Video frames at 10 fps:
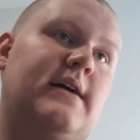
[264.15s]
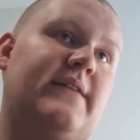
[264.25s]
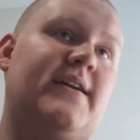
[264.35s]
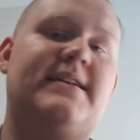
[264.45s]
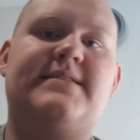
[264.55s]
I
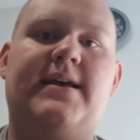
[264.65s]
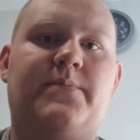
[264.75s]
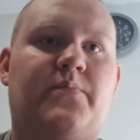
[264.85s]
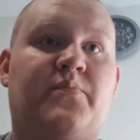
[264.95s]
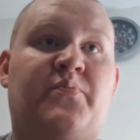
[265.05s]
think I said
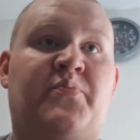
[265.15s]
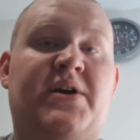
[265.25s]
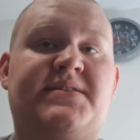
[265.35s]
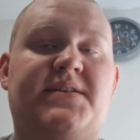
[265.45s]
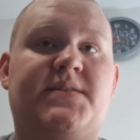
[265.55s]

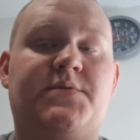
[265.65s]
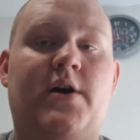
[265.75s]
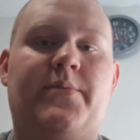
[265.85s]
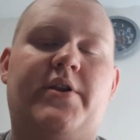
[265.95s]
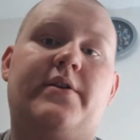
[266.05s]
press the
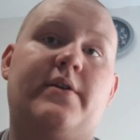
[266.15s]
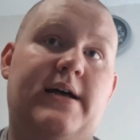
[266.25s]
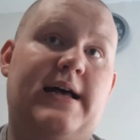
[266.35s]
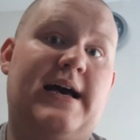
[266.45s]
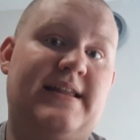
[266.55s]
subscribe button.
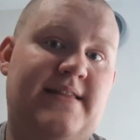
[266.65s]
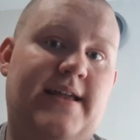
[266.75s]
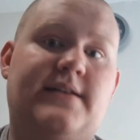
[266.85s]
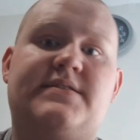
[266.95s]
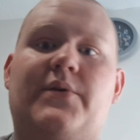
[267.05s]
I
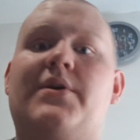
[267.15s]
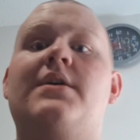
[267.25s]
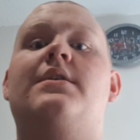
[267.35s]
think so.